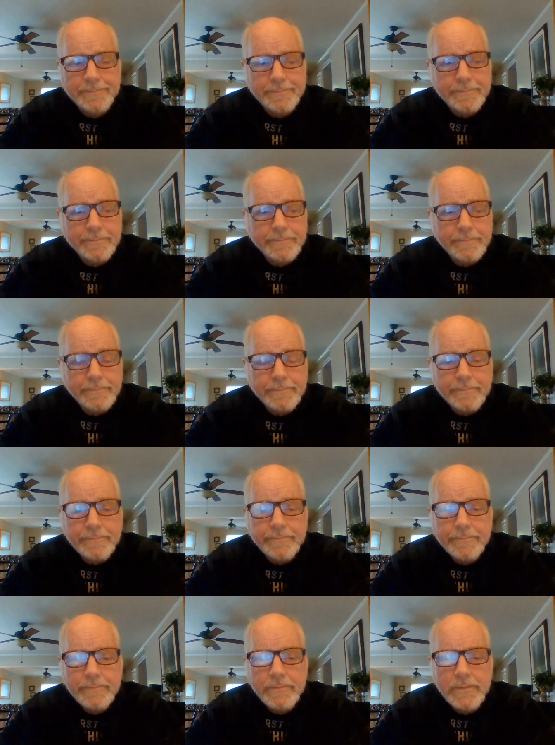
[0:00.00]

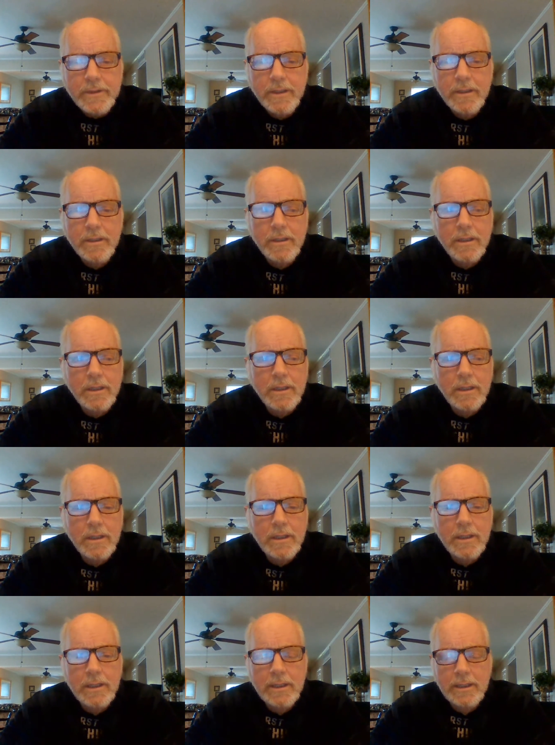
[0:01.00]

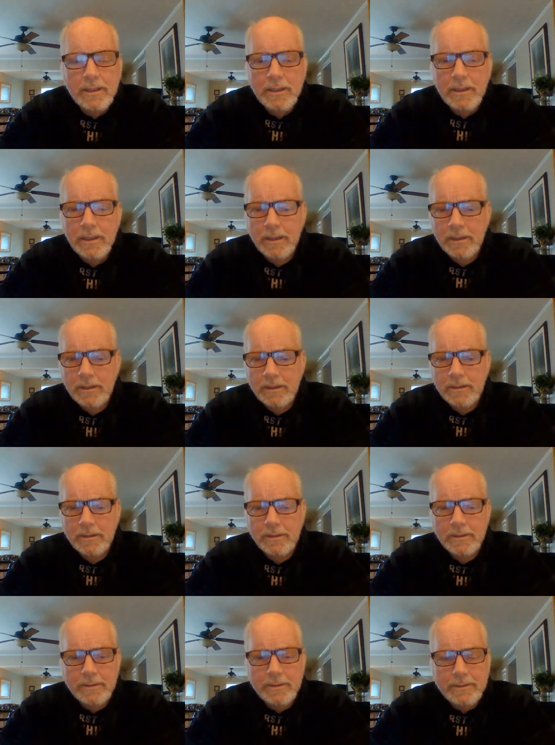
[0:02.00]

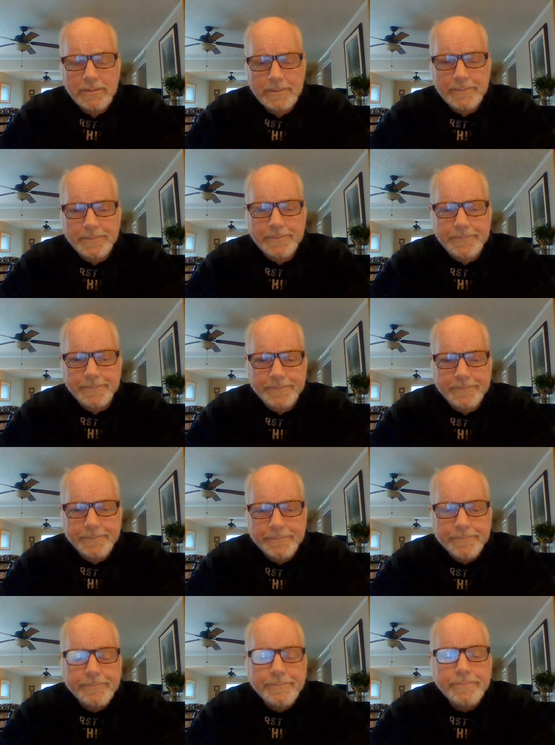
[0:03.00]

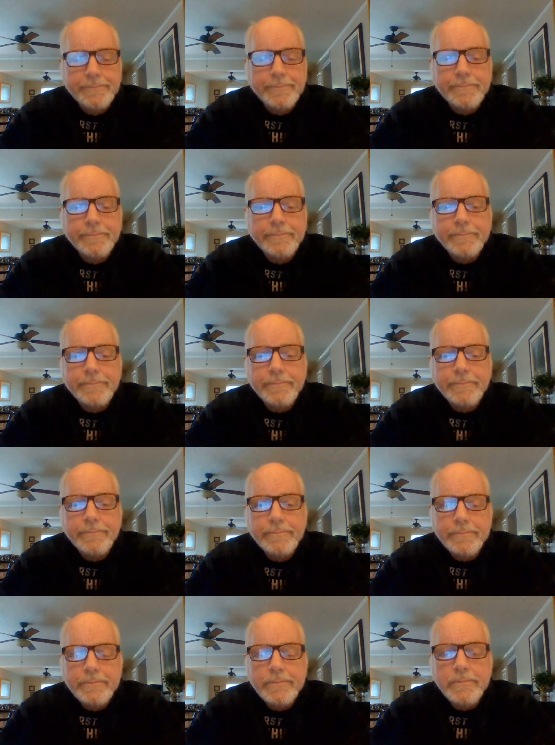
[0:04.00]

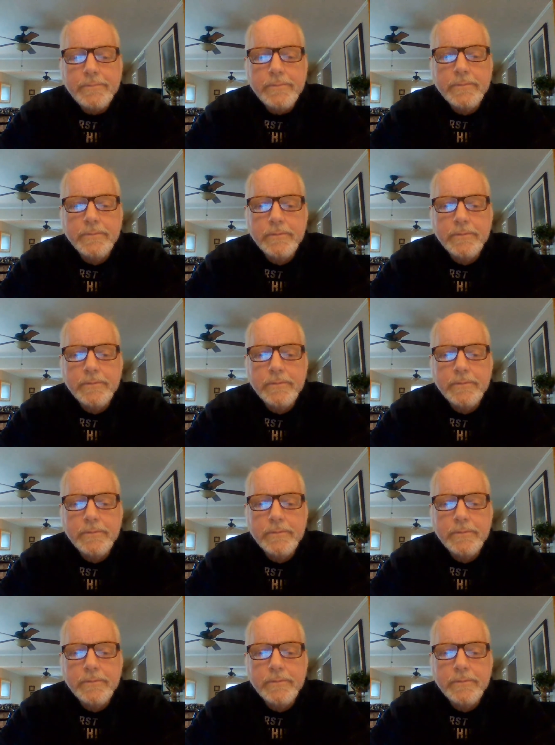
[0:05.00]
(silence)